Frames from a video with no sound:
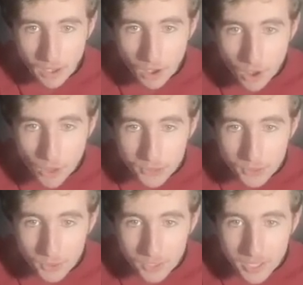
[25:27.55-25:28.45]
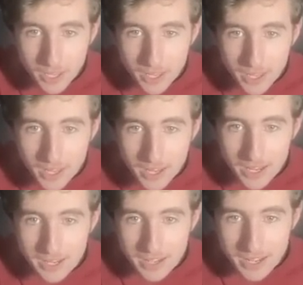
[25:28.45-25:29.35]
a hot dog
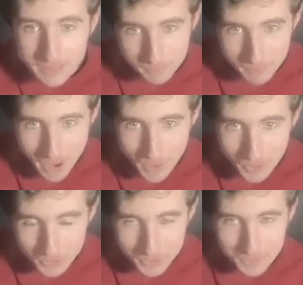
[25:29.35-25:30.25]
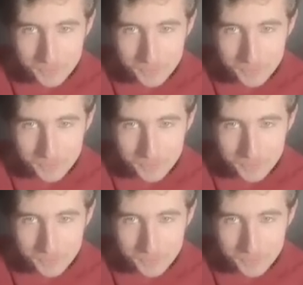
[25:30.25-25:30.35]
in his mouth.